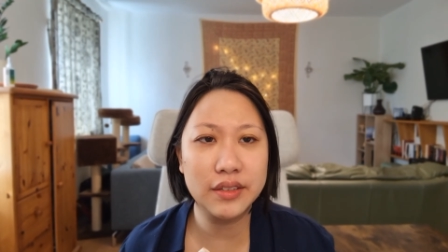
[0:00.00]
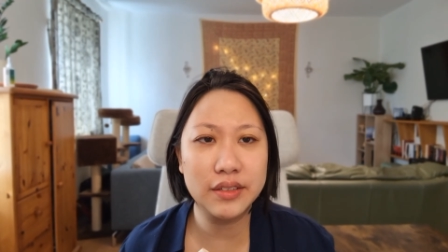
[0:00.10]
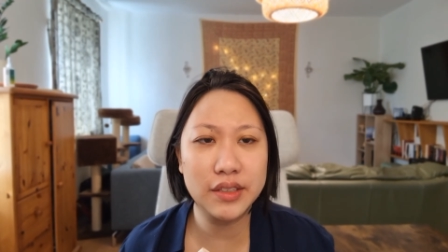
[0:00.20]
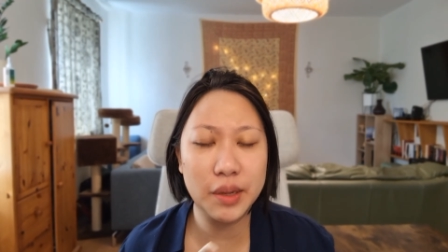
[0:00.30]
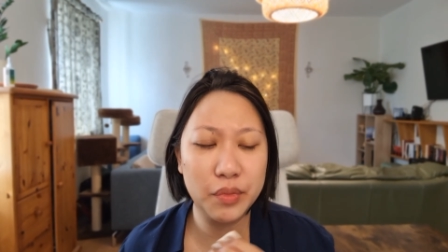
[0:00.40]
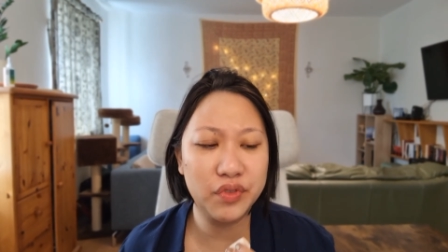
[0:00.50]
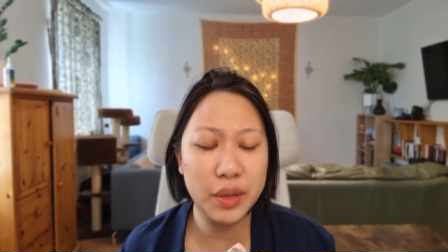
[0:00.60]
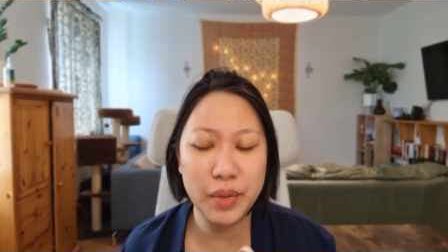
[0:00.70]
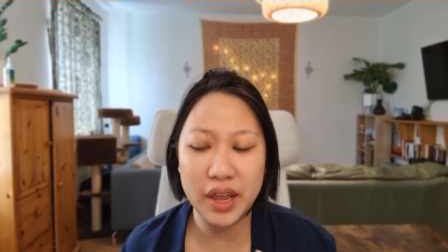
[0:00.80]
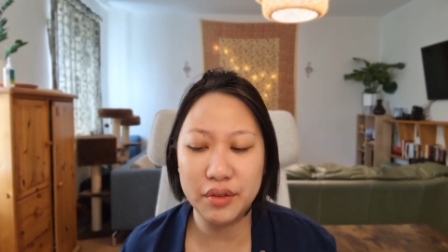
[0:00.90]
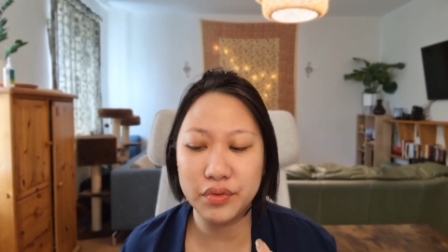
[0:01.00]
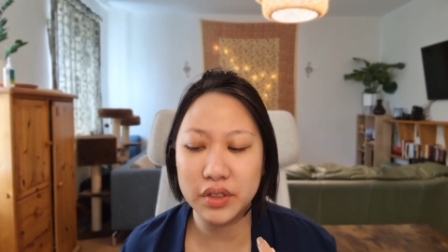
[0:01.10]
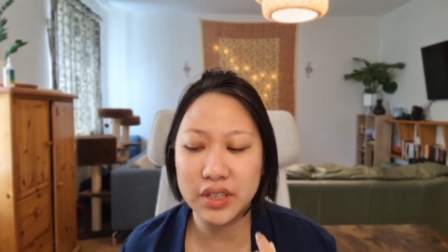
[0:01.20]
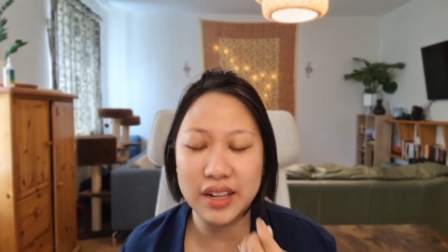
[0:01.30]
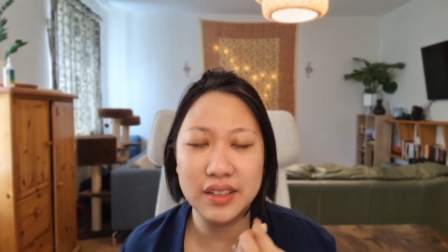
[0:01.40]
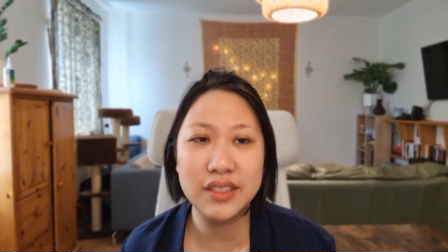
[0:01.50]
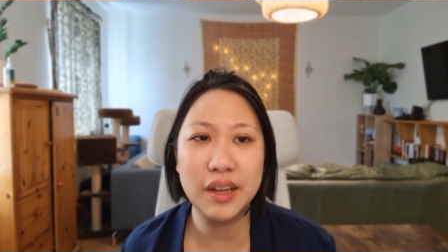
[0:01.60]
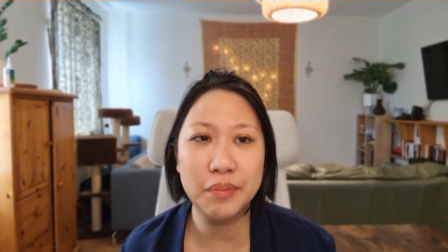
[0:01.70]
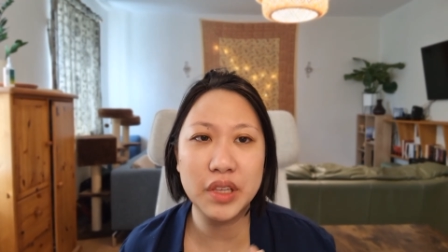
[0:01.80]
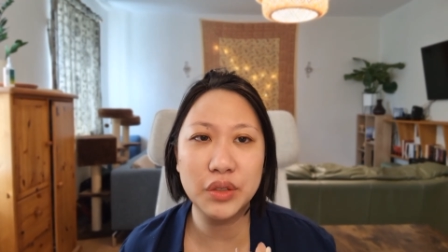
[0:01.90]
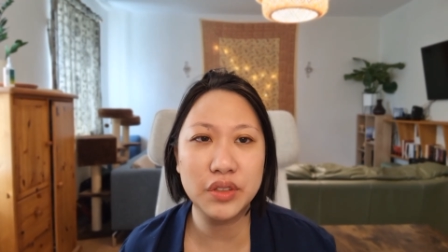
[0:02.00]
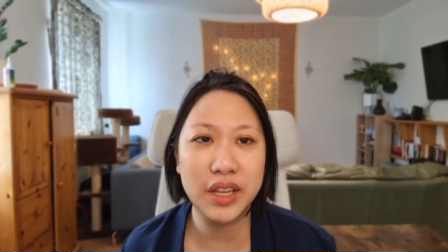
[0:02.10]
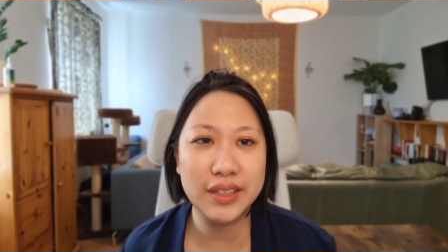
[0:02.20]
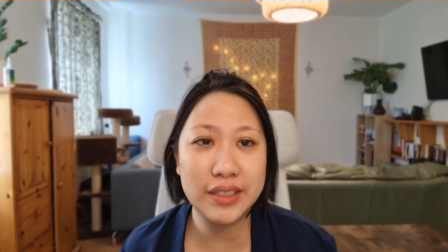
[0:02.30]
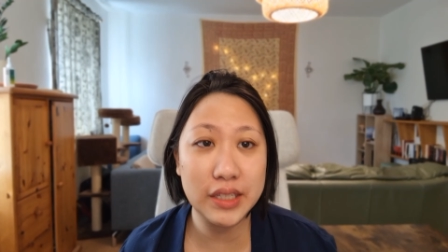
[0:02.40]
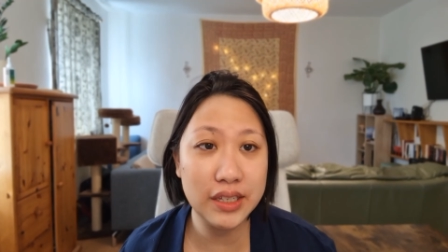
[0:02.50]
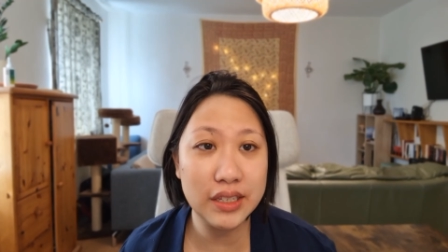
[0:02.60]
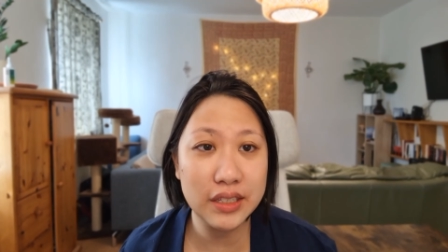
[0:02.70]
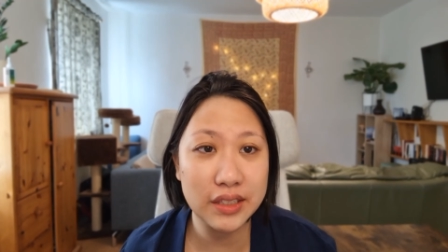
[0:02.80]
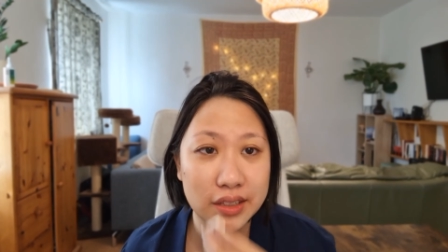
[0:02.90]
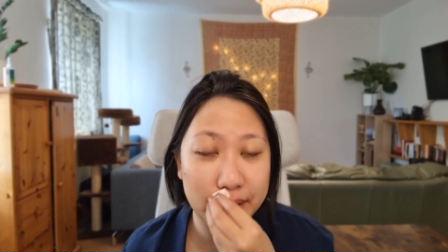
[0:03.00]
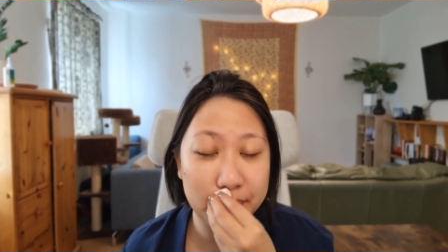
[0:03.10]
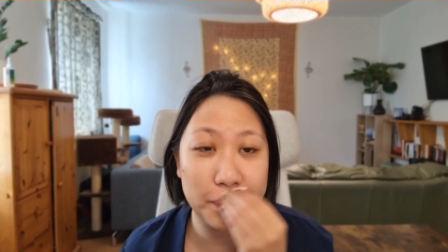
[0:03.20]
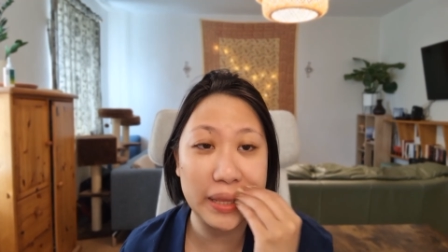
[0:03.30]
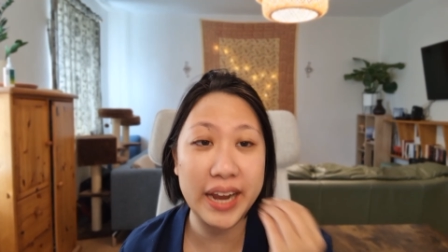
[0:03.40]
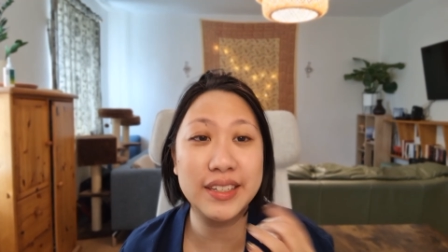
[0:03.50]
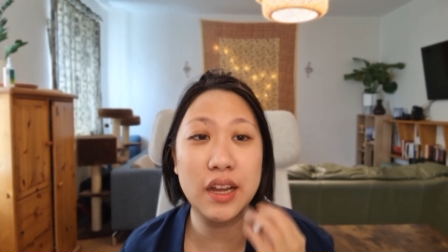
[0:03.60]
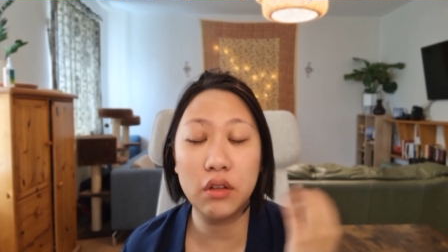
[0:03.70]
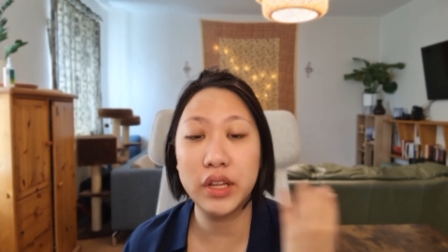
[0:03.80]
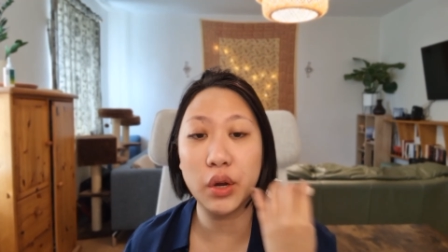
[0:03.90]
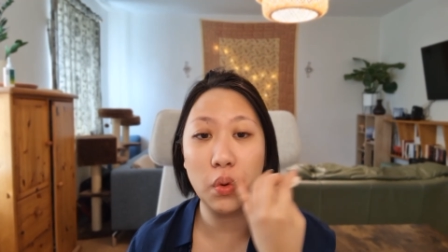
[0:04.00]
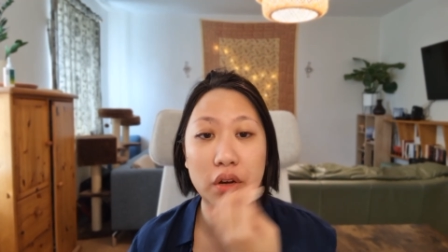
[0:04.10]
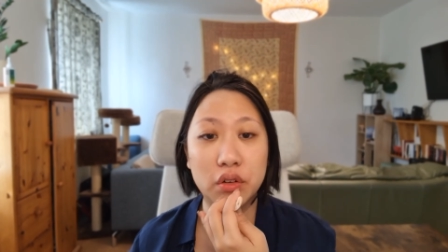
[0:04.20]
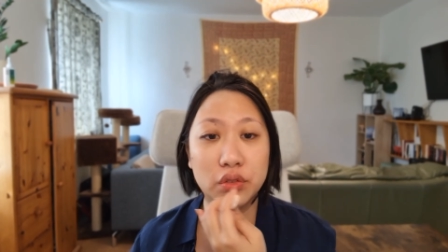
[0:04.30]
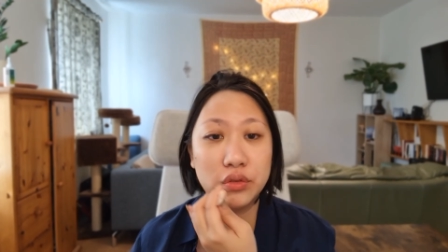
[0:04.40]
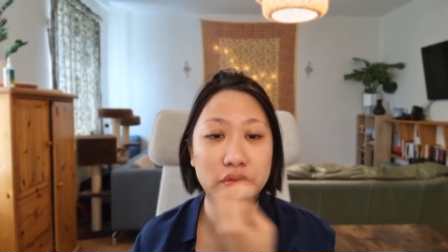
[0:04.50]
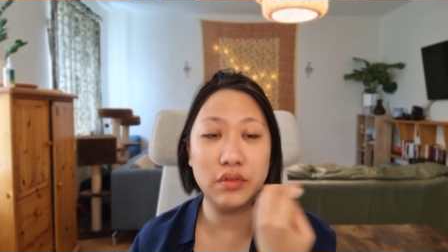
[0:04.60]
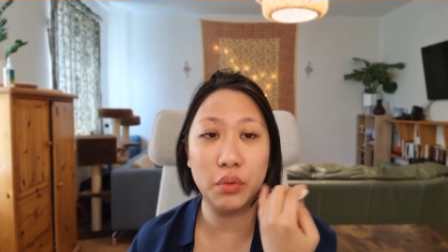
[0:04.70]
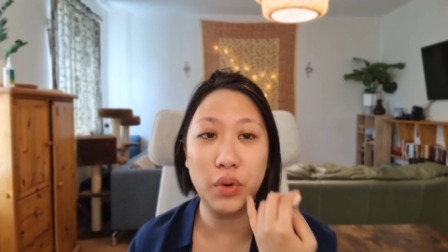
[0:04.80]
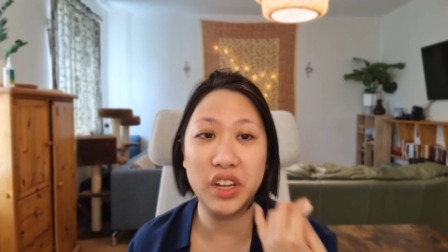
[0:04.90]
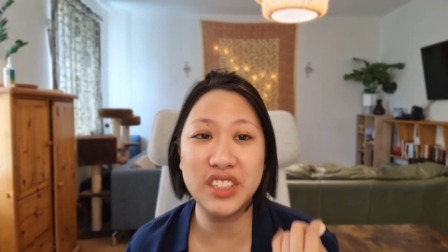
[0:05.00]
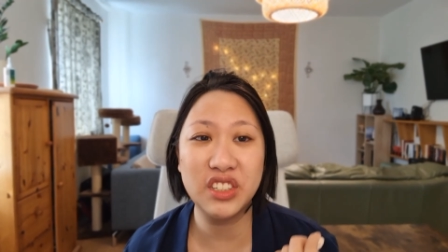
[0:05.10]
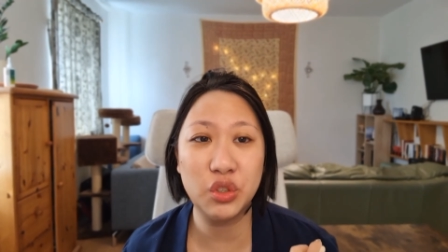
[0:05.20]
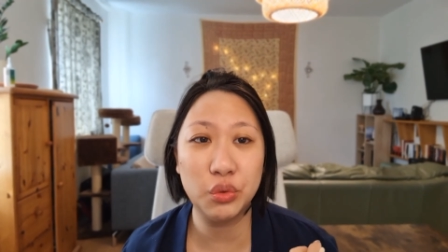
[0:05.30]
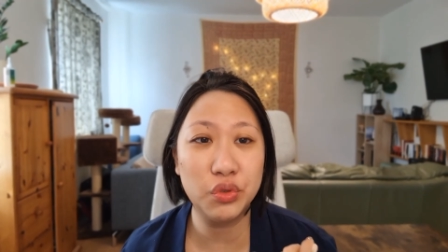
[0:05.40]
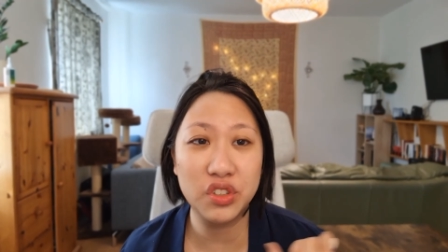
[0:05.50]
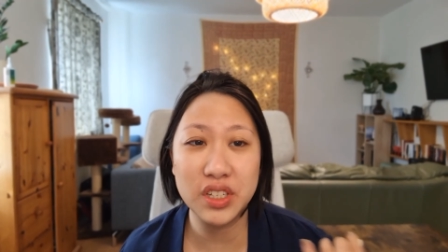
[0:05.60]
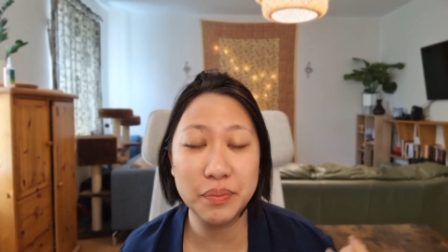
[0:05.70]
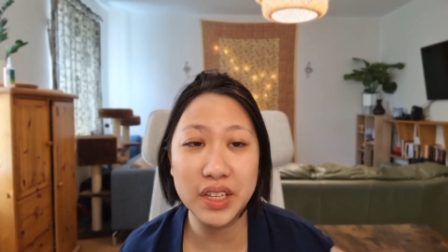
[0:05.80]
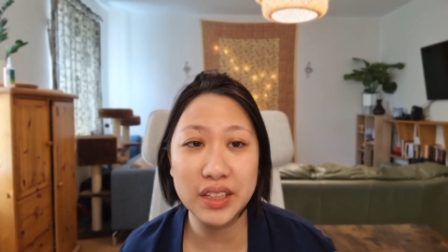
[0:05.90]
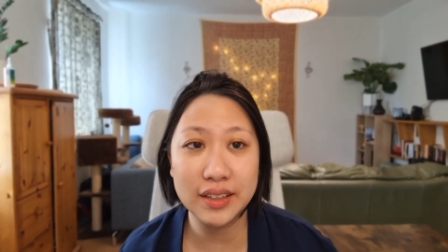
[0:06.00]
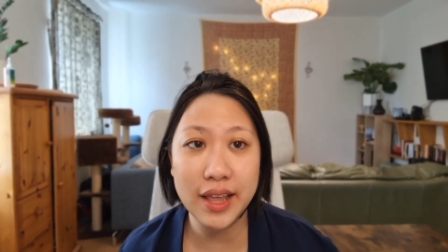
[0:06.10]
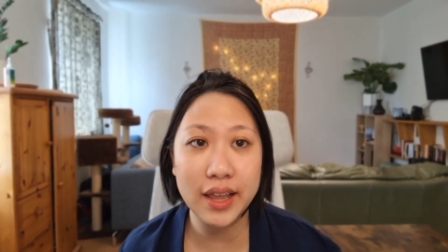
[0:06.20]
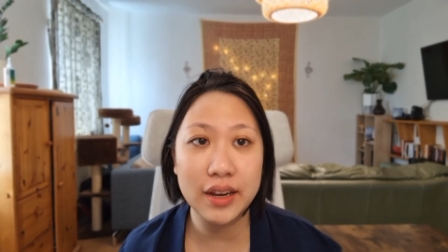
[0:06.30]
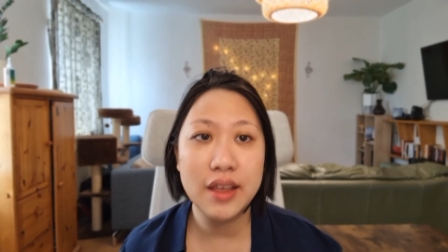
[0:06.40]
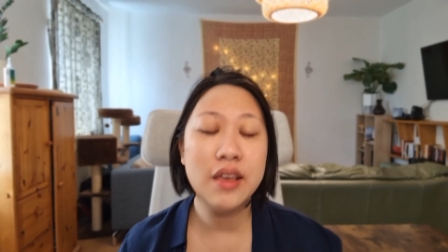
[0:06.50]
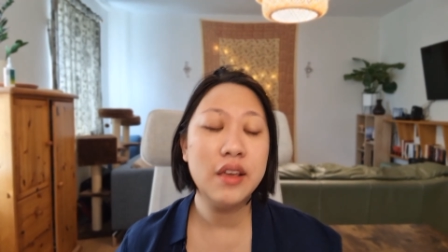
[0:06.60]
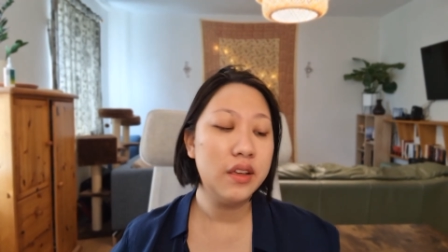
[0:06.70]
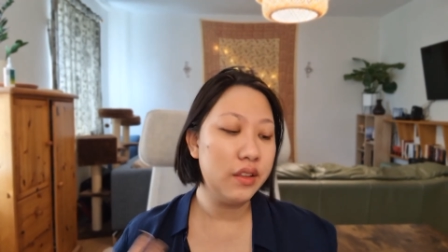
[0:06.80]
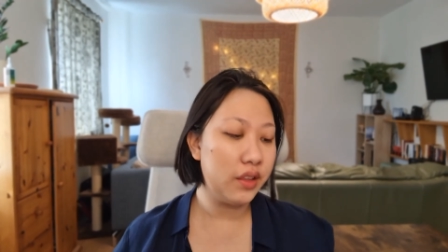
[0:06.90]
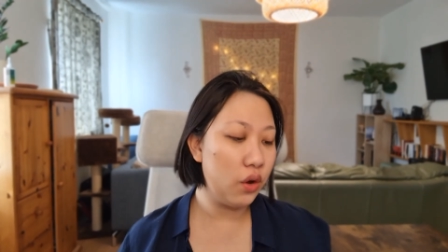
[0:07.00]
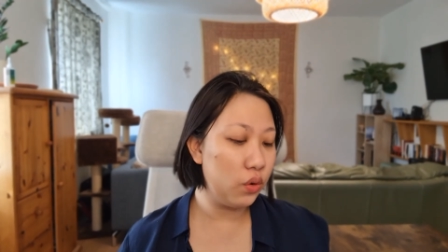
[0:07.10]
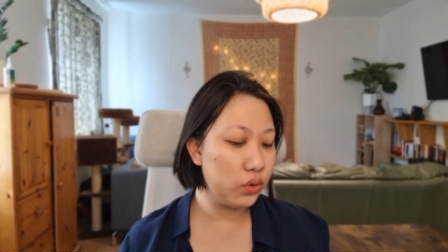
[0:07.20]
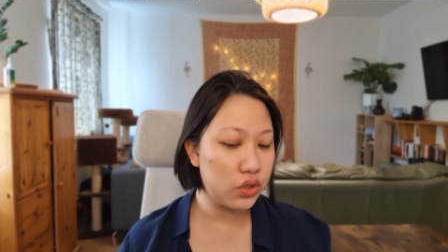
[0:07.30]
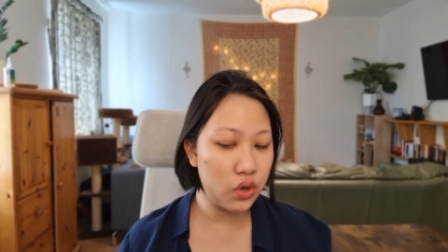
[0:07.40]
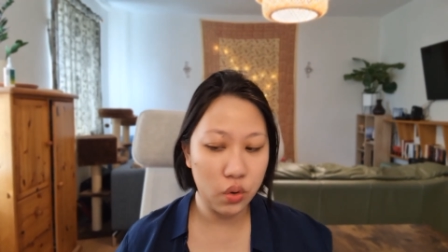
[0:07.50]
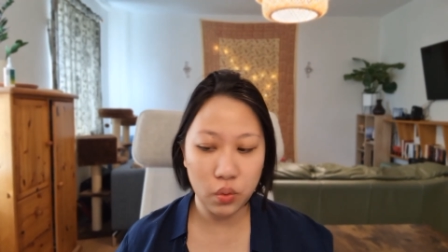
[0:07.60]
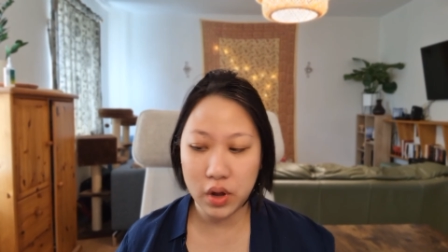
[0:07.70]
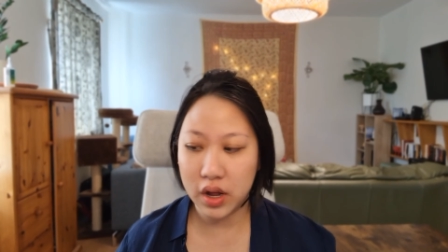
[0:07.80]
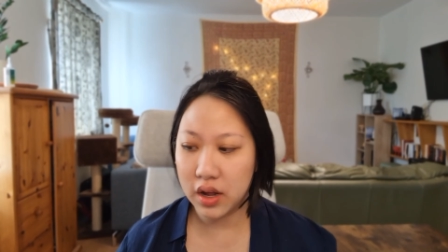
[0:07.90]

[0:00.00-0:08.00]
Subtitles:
some of them have done something to their teeth, like blacked out like one tooth or something like that. They also